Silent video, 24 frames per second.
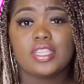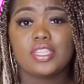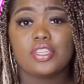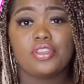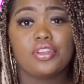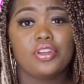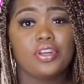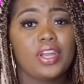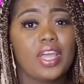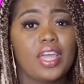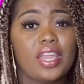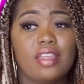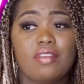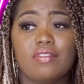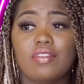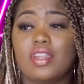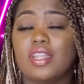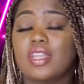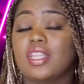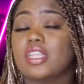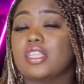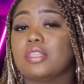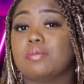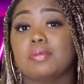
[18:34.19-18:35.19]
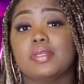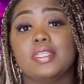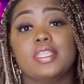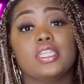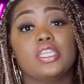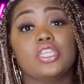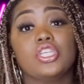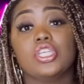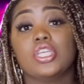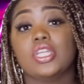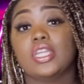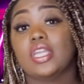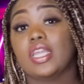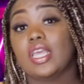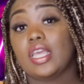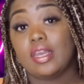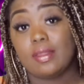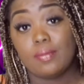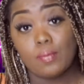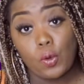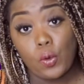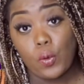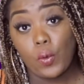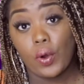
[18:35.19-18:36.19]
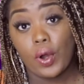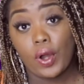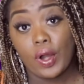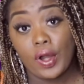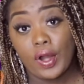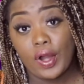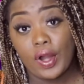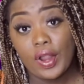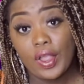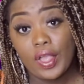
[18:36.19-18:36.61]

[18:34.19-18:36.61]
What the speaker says: So you're not even in this position anymore.